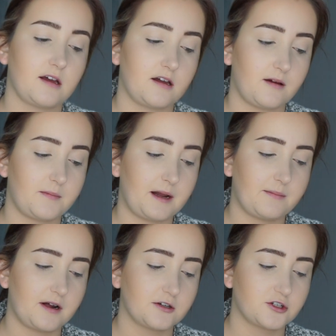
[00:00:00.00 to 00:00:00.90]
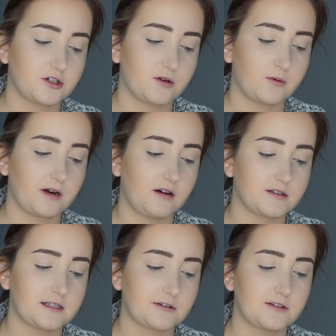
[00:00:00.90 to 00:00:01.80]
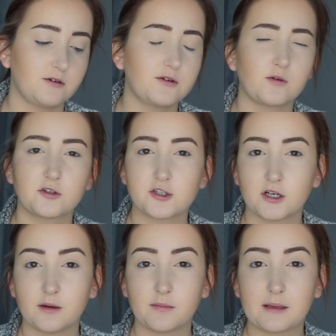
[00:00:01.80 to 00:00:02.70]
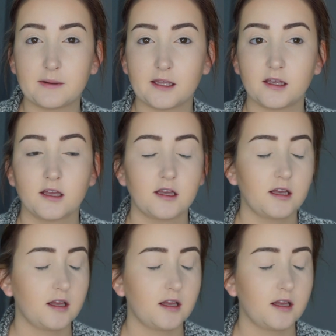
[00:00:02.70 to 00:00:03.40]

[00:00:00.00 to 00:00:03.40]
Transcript: I'm not sure where else they're sold, Nordstrom maybe,